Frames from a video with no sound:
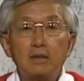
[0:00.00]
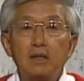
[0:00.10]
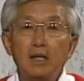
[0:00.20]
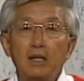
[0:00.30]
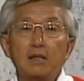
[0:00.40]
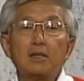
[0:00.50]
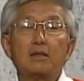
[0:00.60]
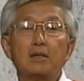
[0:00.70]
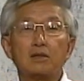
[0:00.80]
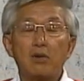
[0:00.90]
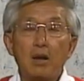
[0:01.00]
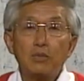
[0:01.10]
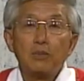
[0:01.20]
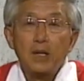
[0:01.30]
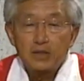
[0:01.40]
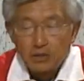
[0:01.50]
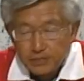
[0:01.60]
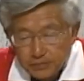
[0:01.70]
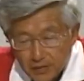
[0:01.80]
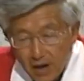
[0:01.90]
the Scramble puzzle.
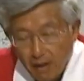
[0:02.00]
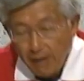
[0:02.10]
All